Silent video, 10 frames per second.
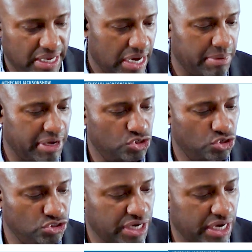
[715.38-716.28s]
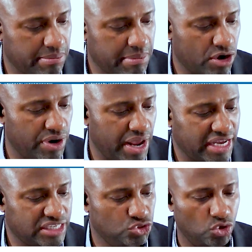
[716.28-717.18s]
Make sure you check him out on
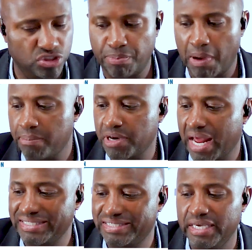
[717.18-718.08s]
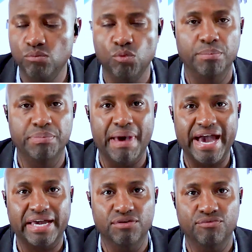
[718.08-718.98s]
X, GeorgePapa19. We'll be
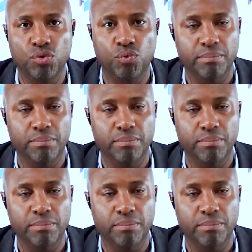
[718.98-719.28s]
back in a few with